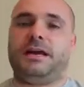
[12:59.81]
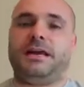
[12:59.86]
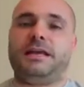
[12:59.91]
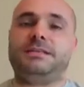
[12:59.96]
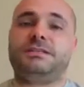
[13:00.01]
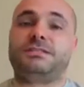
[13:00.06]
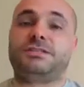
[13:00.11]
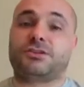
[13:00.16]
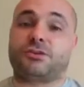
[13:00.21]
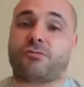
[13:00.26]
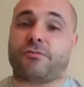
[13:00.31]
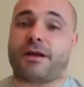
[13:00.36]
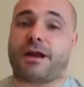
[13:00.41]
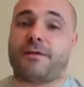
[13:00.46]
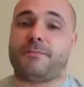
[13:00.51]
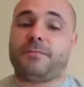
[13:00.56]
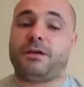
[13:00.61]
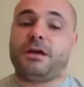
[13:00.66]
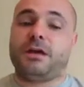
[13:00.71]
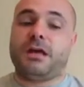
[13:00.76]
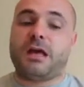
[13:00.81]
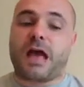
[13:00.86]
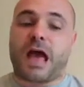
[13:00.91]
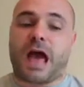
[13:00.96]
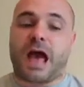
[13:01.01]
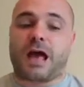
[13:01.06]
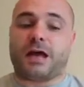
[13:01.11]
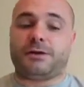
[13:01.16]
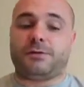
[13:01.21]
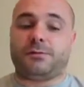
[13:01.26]
Instagram,
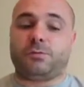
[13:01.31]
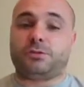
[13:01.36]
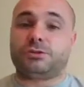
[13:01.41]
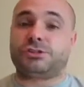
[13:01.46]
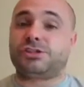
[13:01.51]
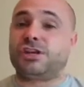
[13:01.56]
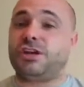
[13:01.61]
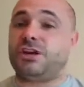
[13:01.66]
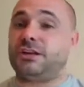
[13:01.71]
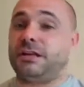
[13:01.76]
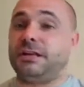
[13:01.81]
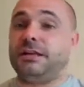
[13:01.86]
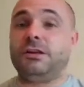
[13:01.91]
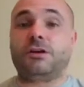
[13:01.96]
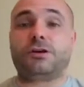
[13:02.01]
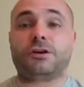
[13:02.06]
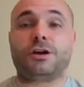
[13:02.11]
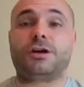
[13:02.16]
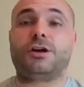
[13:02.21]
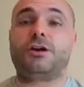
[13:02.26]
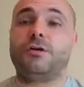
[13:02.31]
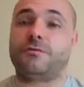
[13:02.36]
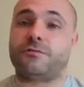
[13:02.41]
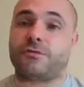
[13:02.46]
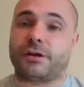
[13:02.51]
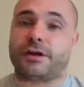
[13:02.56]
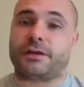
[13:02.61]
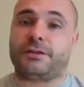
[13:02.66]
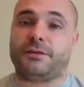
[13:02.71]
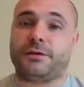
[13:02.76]
and we'll certainly look at
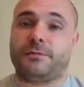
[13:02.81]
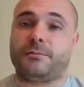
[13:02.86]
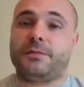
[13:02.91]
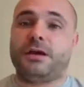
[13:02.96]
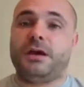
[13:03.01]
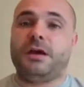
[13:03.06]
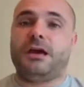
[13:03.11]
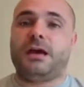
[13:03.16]
covering them.